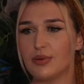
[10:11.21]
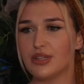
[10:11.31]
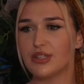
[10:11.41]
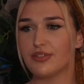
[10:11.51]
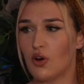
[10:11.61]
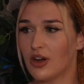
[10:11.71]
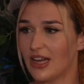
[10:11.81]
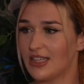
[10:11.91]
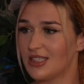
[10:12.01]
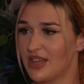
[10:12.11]
And there was 4
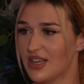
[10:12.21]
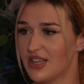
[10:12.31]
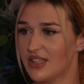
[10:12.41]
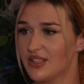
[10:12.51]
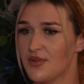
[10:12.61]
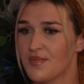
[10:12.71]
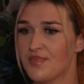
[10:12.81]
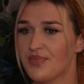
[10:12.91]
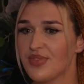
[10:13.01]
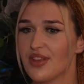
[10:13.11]
guest speakers,
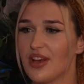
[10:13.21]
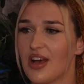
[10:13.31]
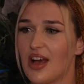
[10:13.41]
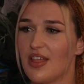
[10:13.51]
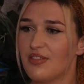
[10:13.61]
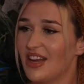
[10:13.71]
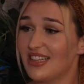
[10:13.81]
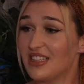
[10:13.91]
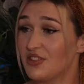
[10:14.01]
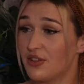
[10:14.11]
and
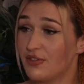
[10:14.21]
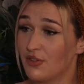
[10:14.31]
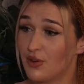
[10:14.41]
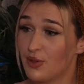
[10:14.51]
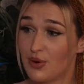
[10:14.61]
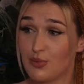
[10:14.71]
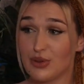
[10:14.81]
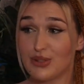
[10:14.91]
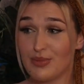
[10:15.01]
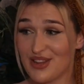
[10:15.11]
I didn't know the 4th
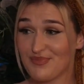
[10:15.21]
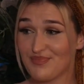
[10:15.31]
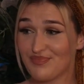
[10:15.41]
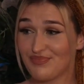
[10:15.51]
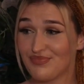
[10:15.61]
one was me.